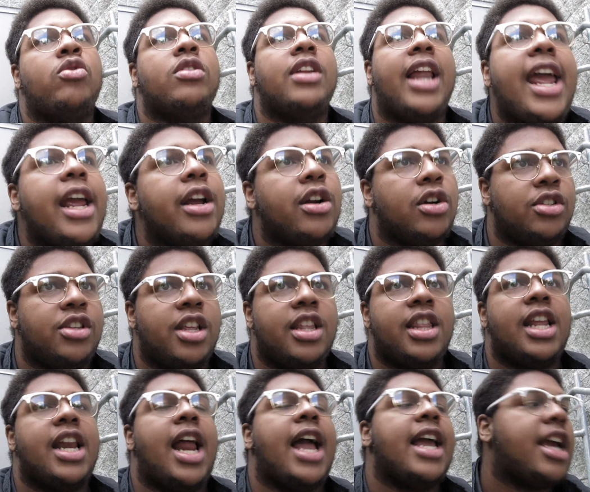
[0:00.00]
layers and
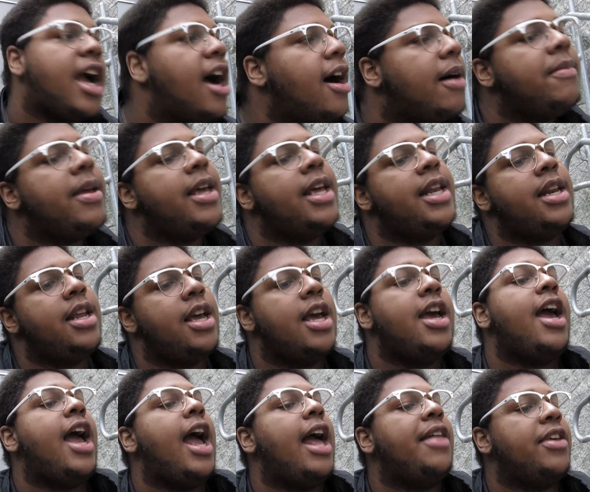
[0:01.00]
then I come in
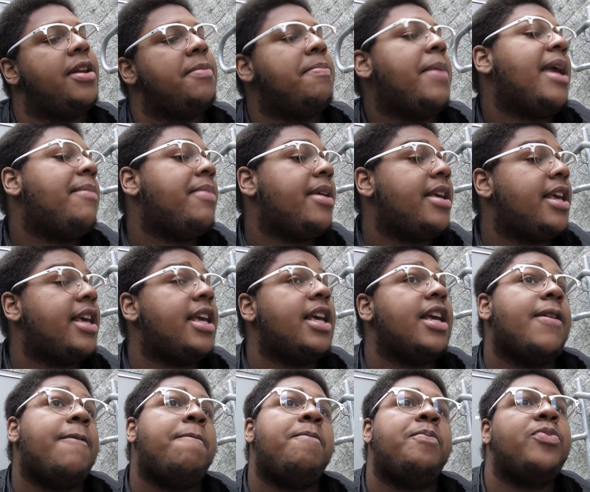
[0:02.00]
and then maybe
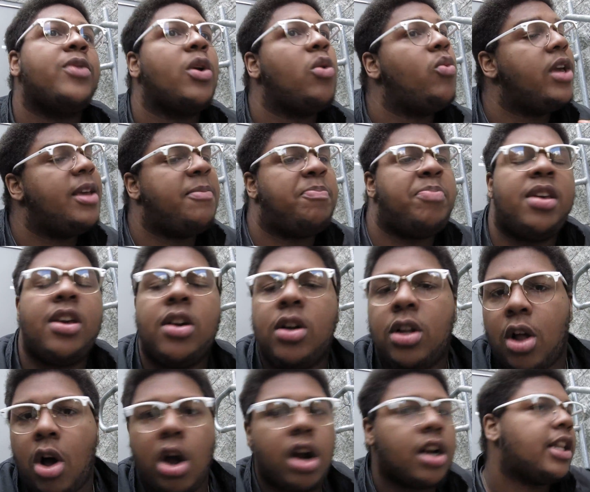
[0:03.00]
we peel
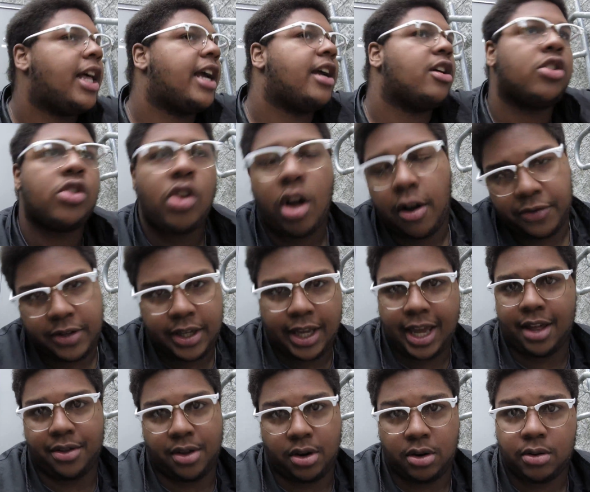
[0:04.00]
our layers off
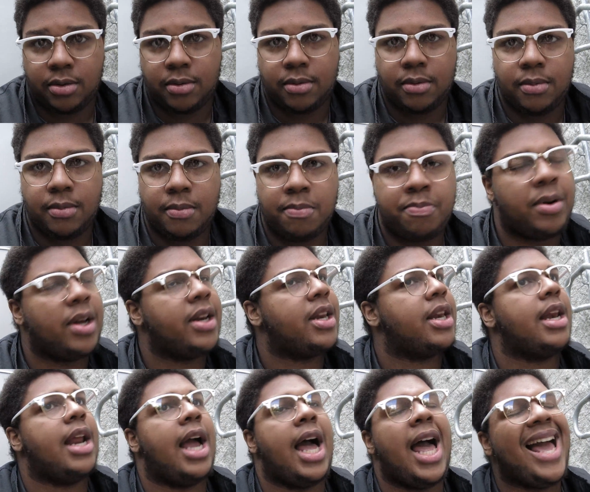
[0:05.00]
together. But
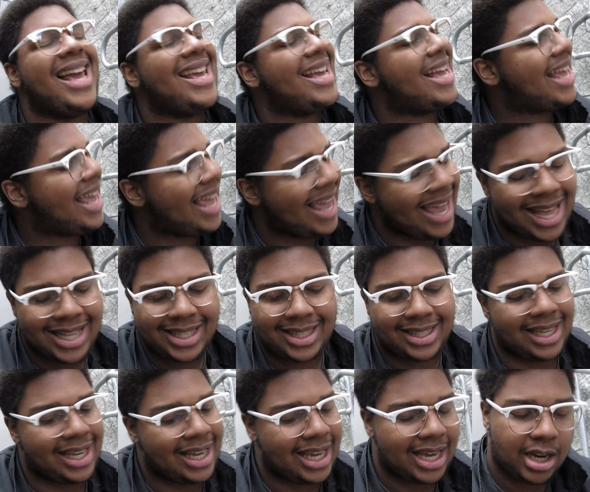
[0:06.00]
I can't
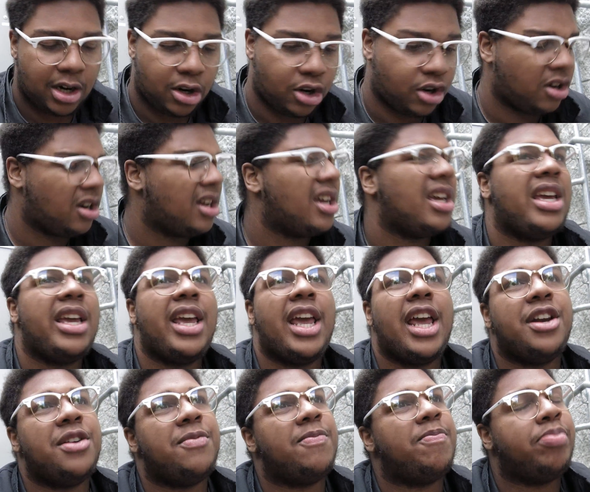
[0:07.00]
sit here
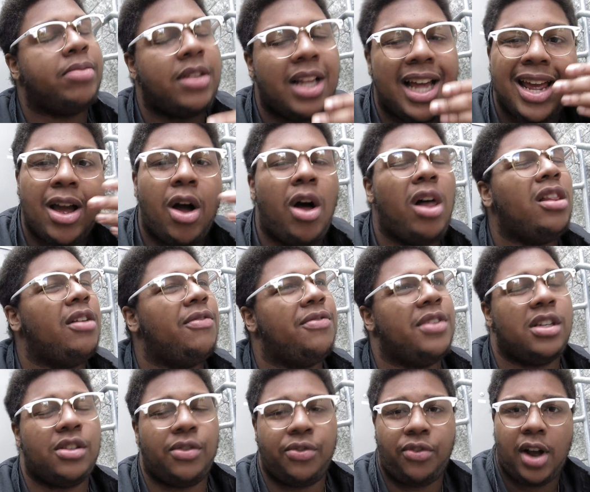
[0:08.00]
and play all of
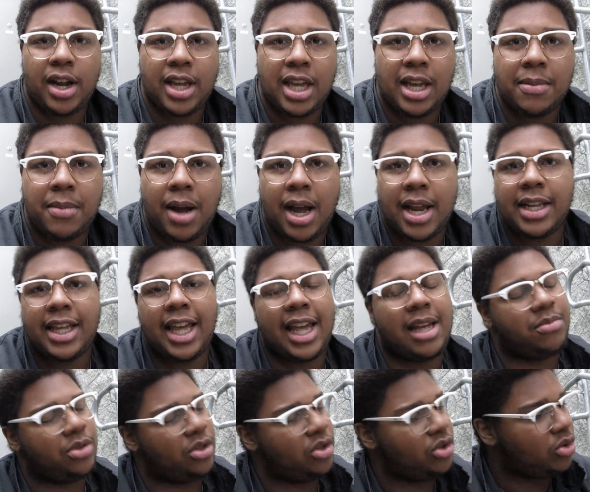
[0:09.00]
these fucking mind
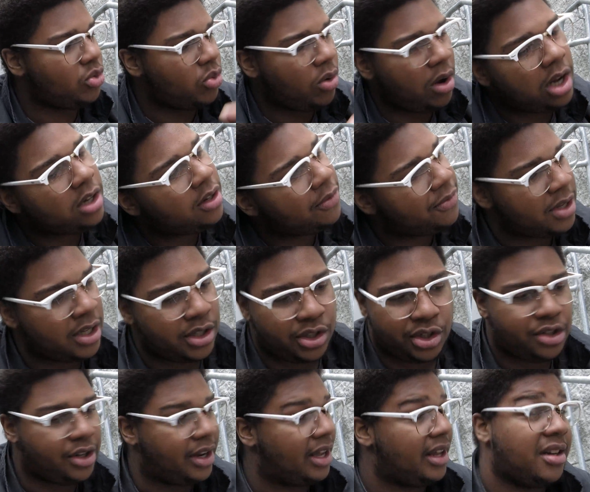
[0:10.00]
games and do all of this
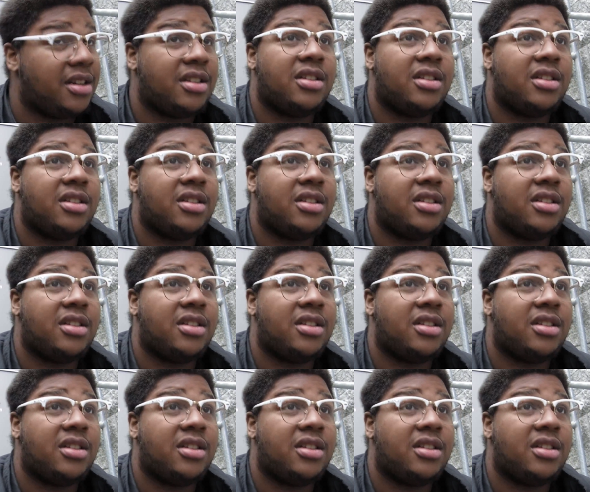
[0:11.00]
shit.